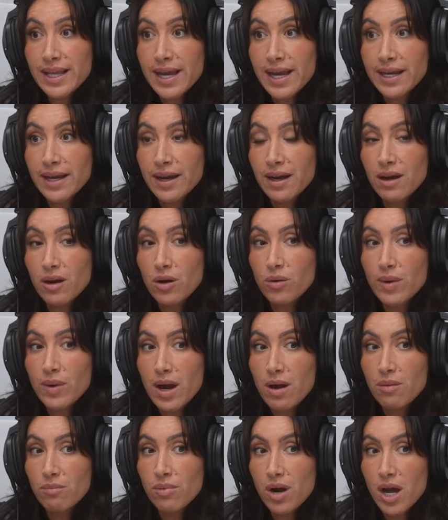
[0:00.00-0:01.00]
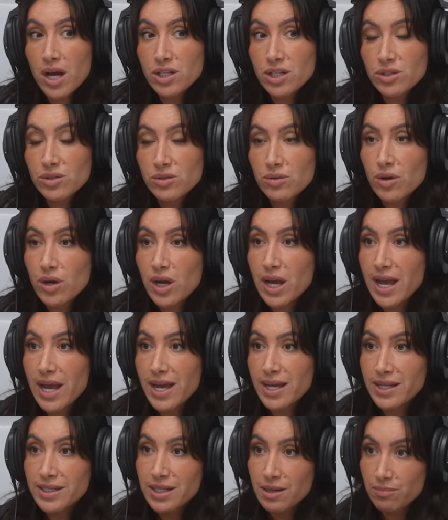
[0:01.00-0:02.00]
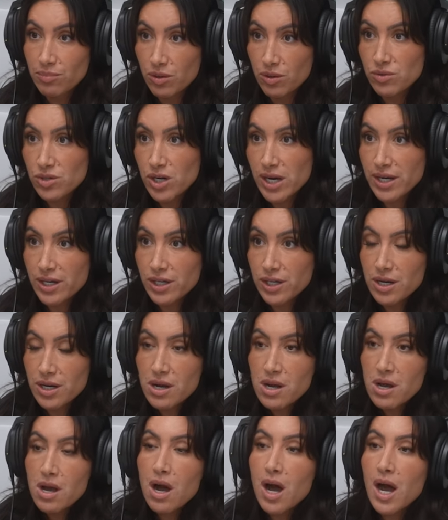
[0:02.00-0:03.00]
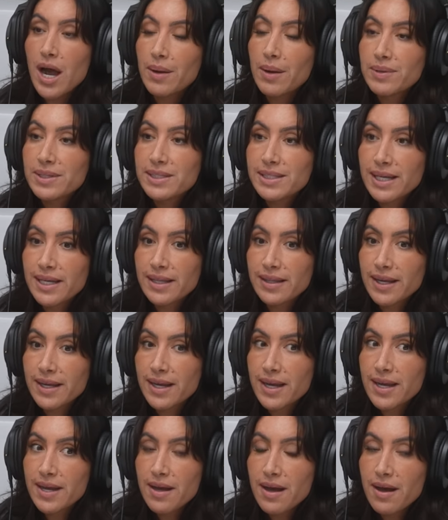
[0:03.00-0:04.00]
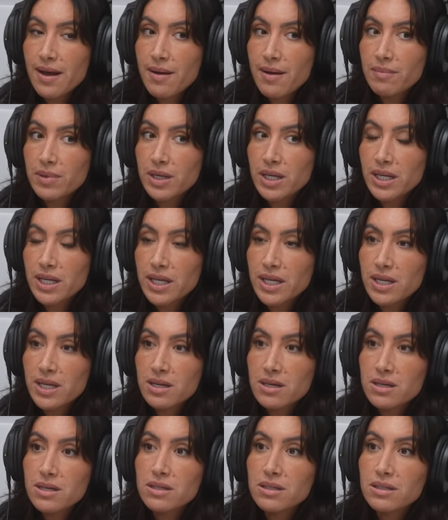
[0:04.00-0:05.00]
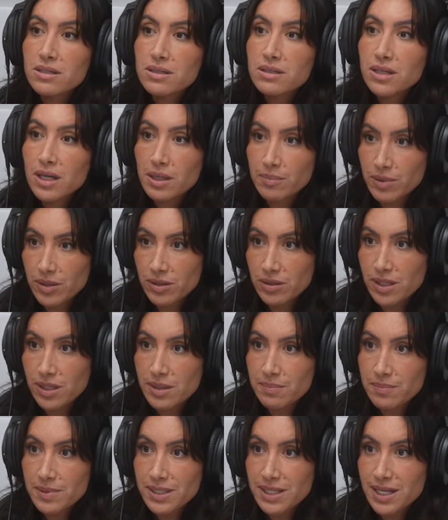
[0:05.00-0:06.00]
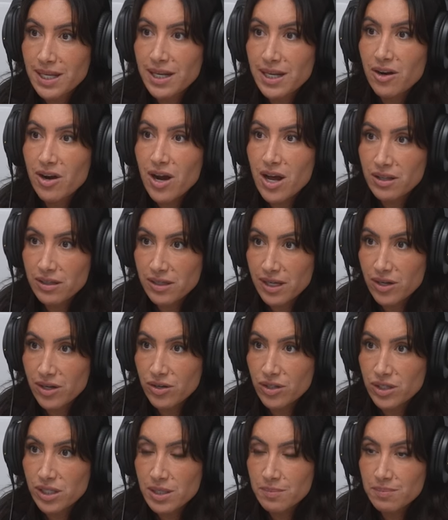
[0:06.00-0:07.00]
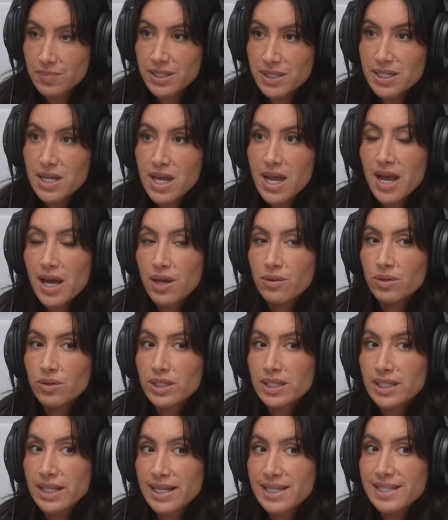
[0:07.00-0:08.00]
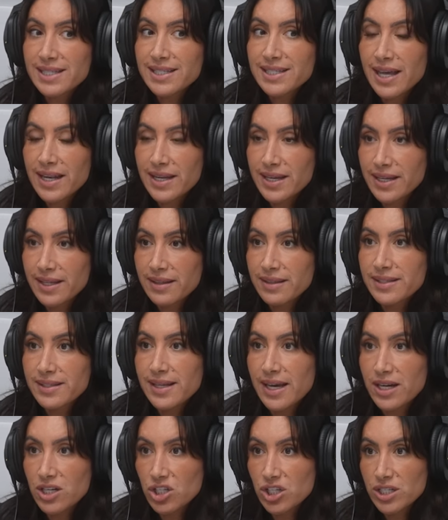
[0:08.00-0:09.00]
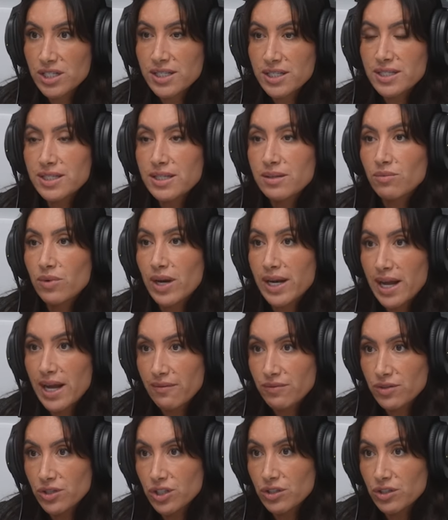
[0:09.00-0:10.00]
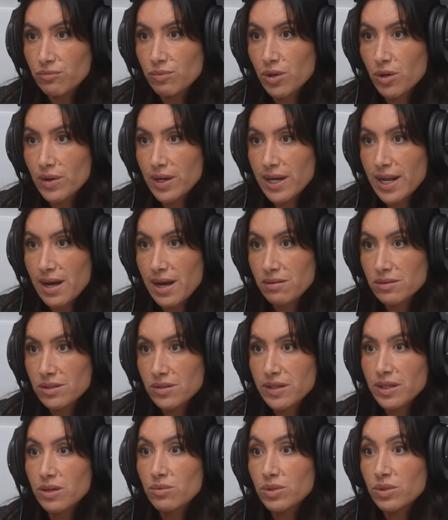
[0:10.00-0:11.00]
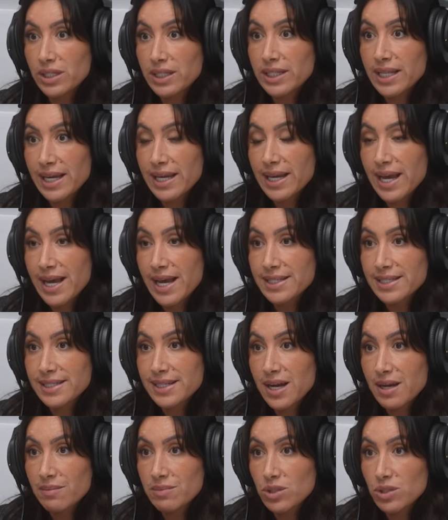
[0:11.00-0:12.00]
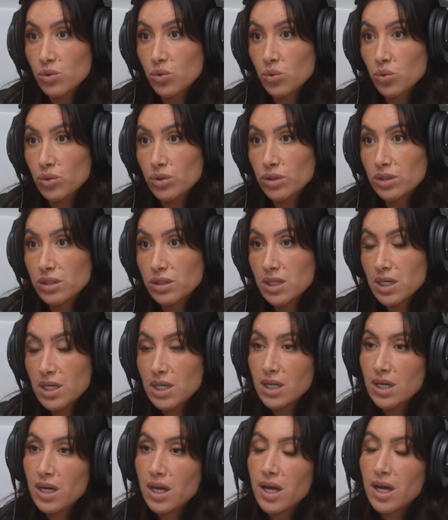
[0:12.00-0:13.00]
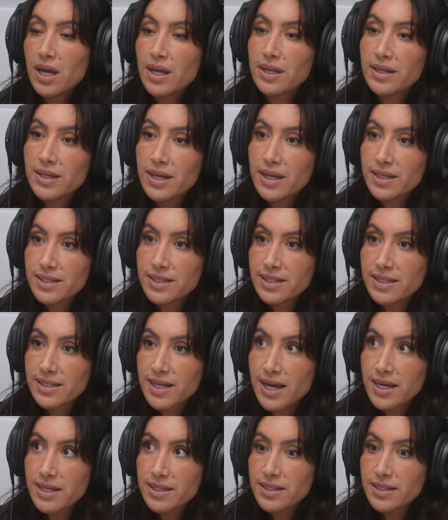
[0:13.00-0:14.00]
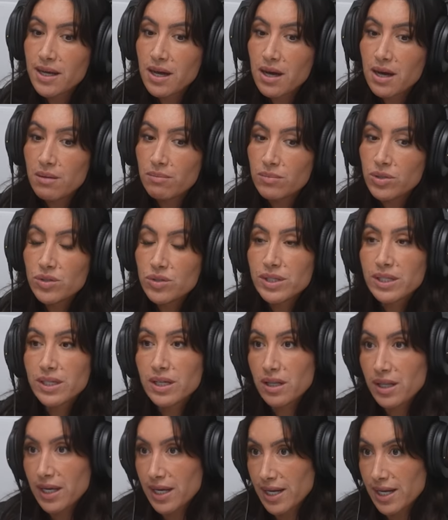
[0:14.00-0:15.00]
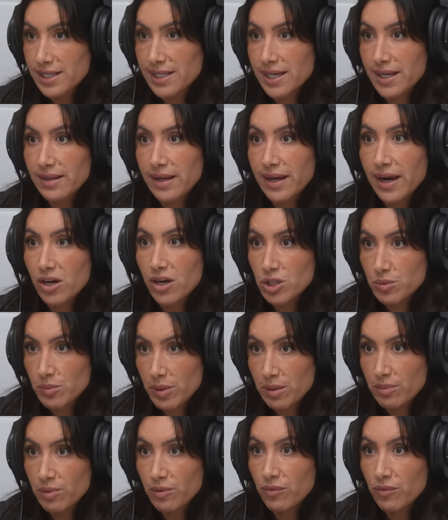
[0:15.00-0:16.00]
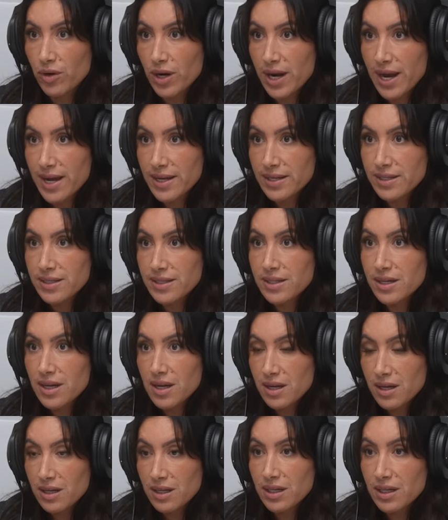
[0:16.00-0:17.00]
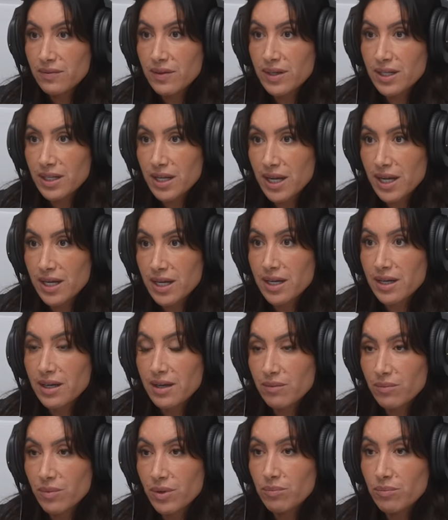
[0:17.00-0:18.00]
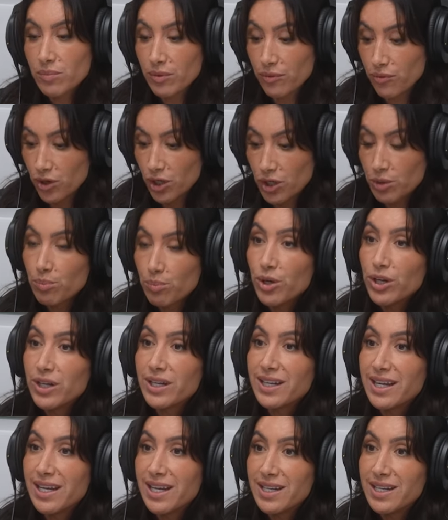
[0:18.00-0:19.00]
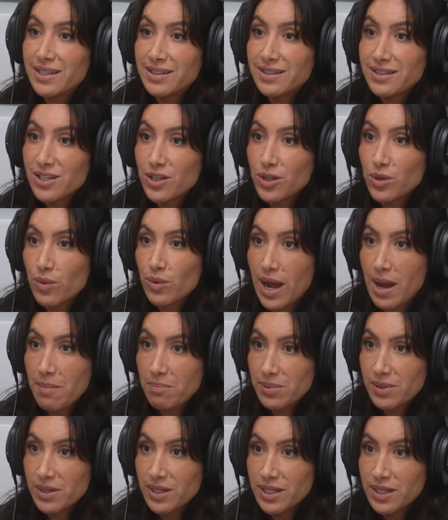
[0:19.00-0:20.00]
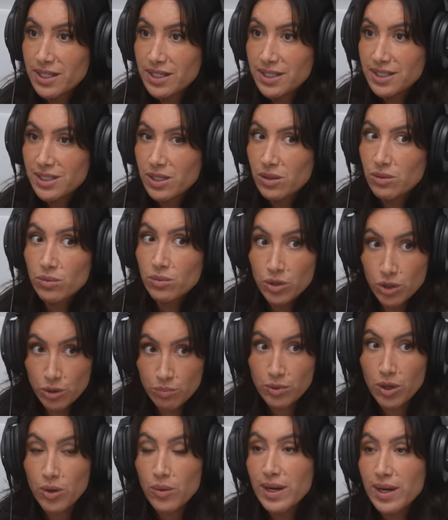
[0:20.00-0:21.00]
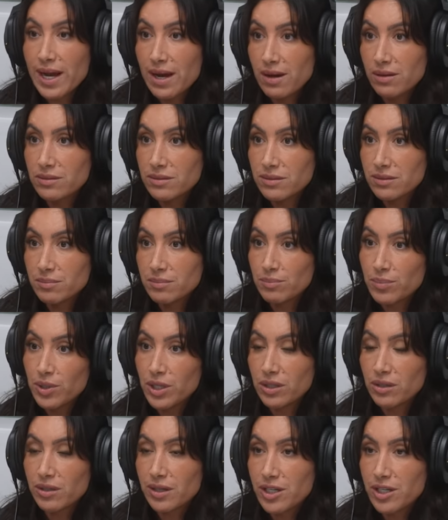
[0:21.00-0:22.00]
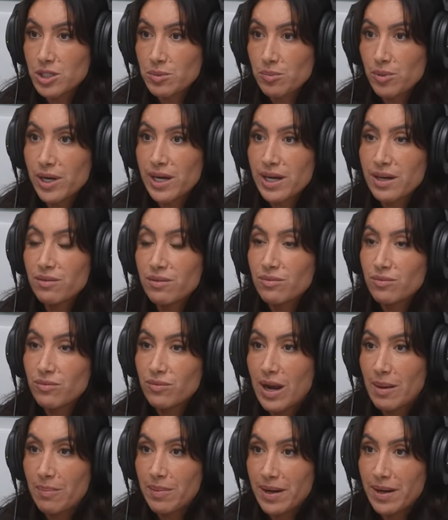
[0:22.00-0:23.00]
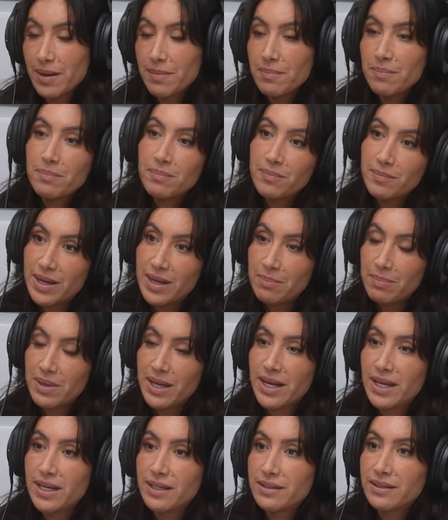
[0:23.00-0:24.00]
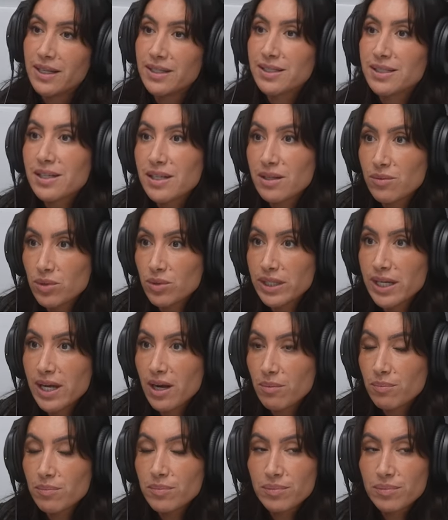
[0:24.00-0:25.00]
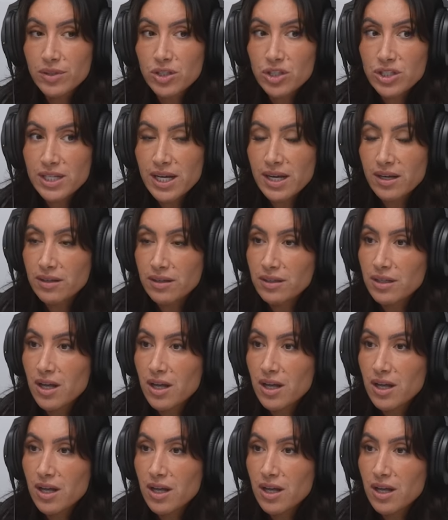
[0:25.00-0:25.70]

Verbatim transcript: like a round brush and a blow dryer, I would say like um, getting duckbill clips, getting our alligator clips, mm-hmm. and really like setting the sections right after you've blown it out so that okay. it really like has time to cool. Yeah. And and set um, using like I said like hairspray beforehand. Right. Even like before you put it into the wrap. Yeah. So you blow it out, put a little hairspray, wrap it up, and pin it. That's going to mm-hmm. really help okay. your style to